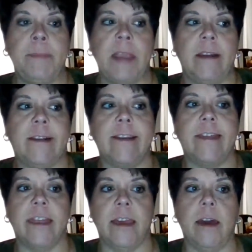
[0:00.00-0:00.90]
is to
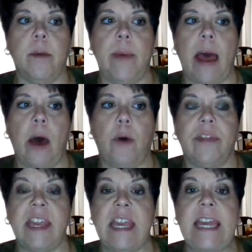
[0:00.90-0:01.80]
think about
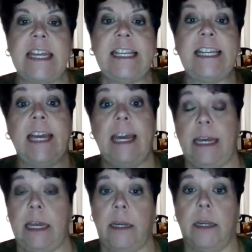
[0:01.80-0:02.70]
the
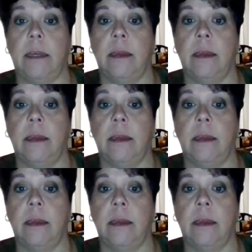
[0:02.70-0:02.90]
intent